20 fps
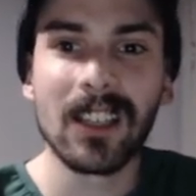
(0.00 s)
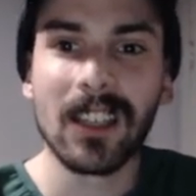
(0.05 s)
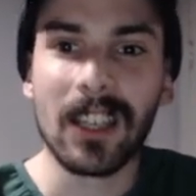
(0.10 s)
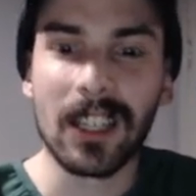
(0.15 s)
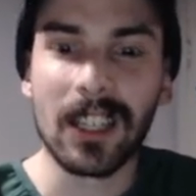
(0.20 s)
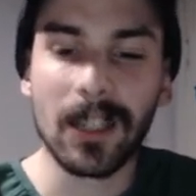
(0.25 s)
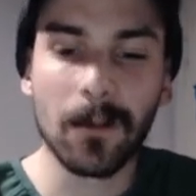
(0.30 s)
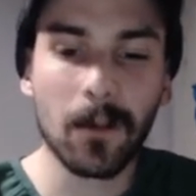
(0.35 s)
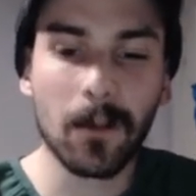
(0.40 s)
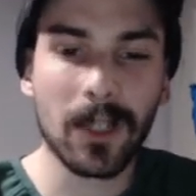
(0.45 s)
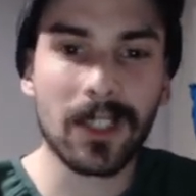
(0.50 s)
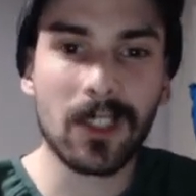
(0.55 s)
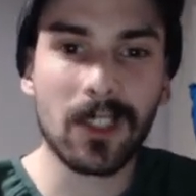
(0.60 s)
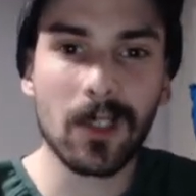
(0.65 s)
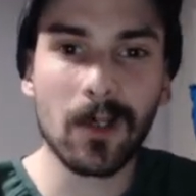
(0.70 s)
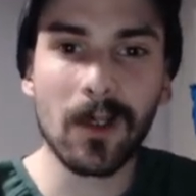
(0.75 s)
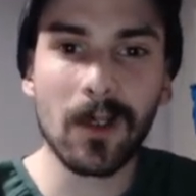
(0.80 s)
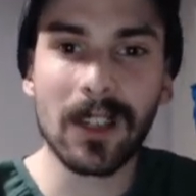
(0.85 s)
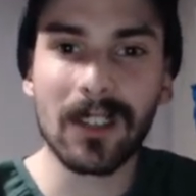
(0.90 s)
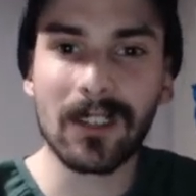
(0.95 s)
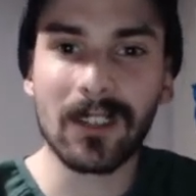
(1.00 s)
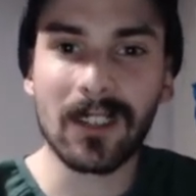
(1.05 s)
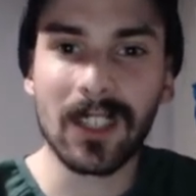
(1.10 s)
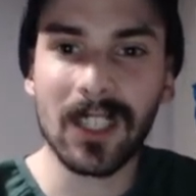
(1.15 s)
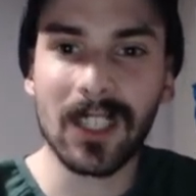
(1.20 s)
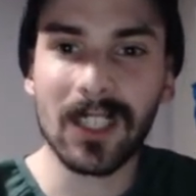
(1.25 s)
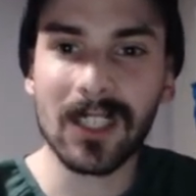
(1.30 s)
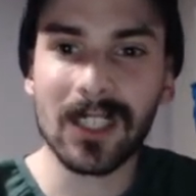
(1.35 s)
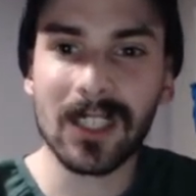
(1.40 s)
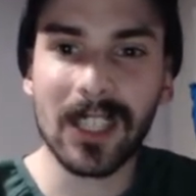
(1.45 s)
And if we do
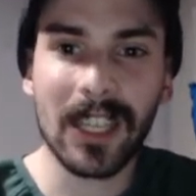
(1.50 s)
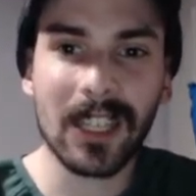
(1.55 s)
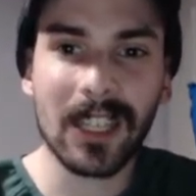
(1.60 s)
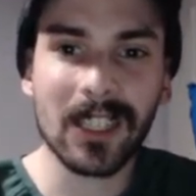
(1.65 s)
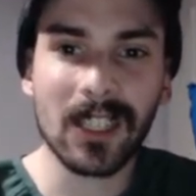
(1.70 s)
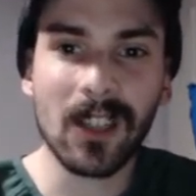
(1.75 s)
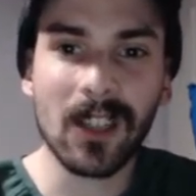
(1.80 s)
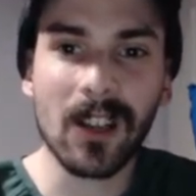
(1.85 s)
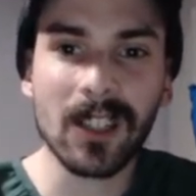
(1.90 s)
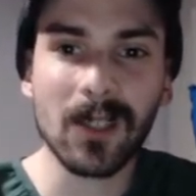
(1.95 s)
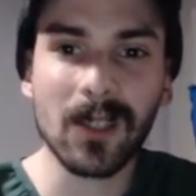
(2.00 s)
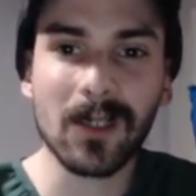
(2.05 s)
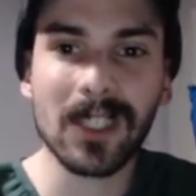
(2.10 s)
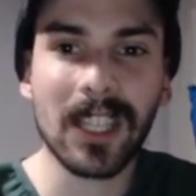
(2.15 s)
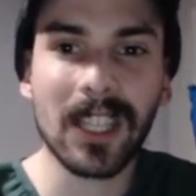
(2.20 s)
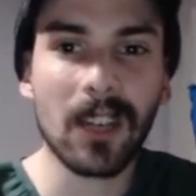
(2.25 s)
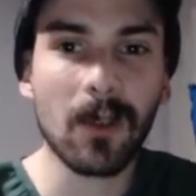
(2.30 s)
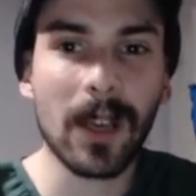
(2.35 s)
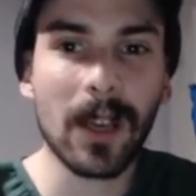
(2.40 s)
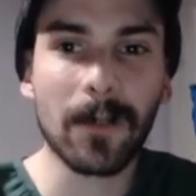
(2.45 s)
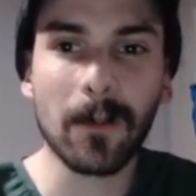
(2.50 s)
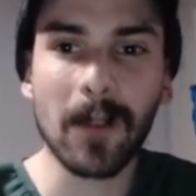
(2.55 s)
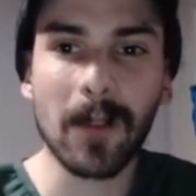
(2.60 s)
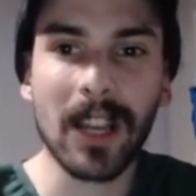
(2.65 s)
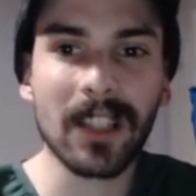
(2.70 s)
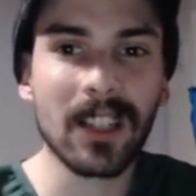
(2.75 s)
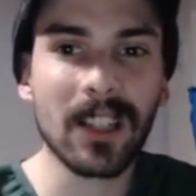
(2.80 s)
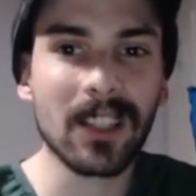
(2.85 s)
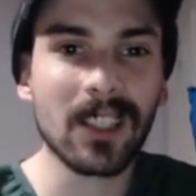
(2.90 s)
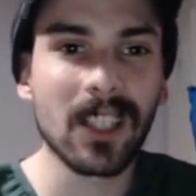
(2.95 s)
these things and also stay away from
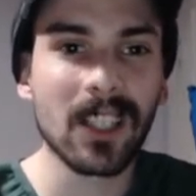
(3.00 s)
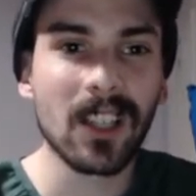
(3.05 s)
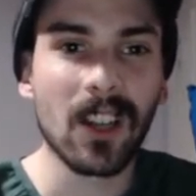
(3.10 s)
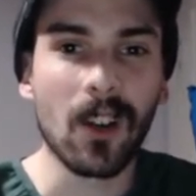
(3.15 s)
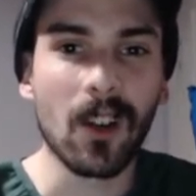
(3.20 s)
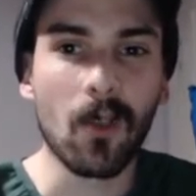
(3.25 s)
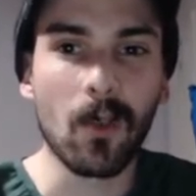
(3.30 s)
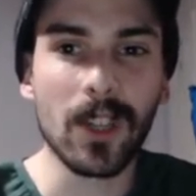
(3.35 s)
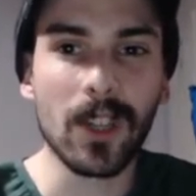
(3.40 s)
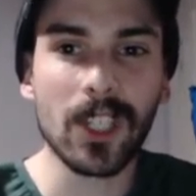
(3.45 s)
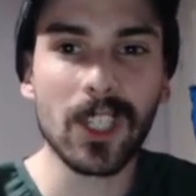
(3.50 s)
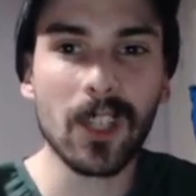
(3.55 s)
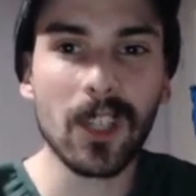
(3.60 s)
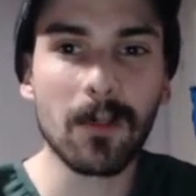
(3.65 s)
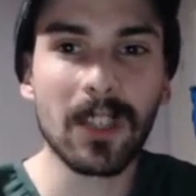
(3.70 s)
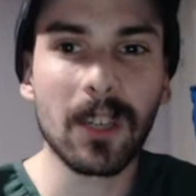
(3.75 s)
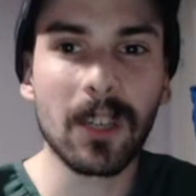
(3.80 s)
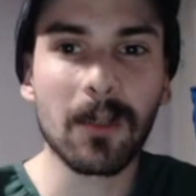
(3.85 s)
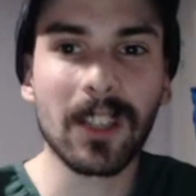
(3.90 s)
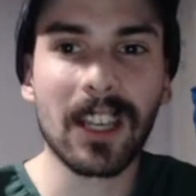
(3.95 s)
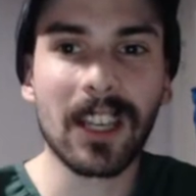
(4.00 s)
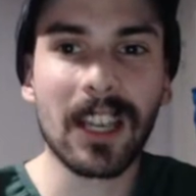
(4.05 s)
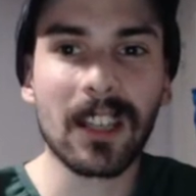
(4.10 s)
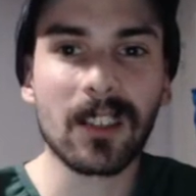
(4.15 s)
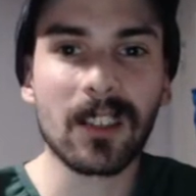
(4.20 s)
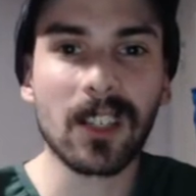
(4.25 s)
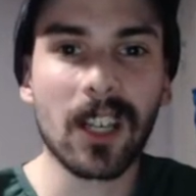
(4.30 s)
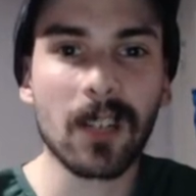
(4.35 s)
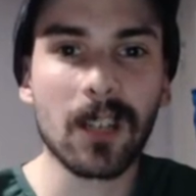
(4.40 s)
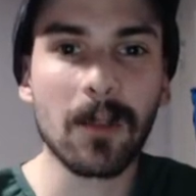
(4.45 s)
others, we should be able to get a
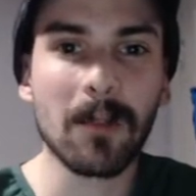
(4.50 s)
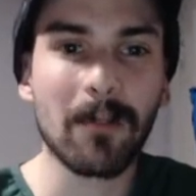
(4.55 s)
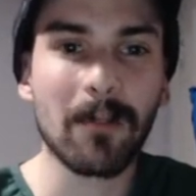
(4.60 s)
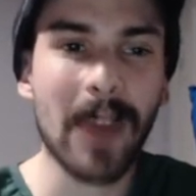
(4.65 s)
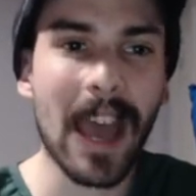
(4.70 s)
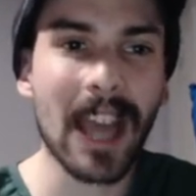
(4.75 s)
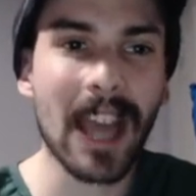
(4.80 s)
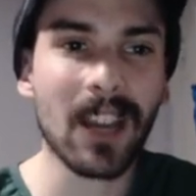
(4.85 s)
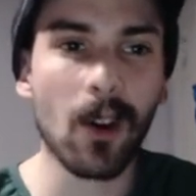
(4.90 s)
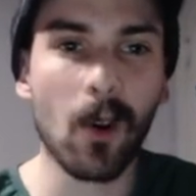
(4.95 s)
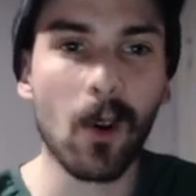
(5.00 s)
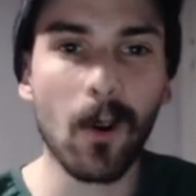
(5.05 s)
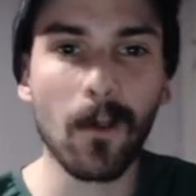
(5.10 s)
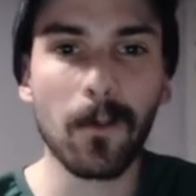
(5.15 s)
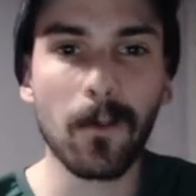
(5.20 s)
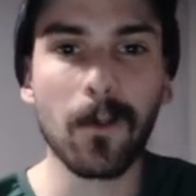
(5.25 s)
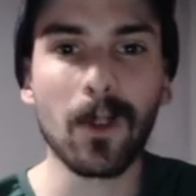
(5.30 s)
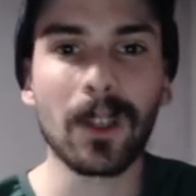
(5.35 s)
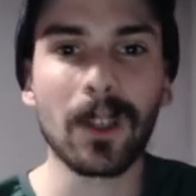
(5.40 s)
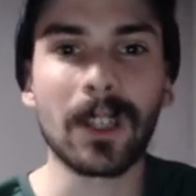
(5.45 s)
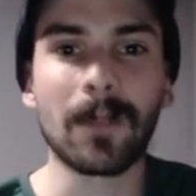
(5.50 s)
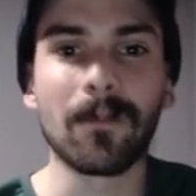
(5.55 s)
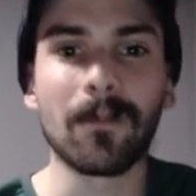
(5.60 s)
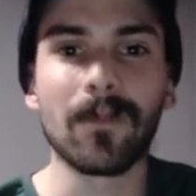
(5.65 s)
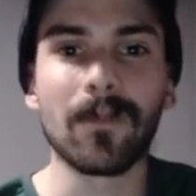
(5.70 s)
tournament back, hopefully,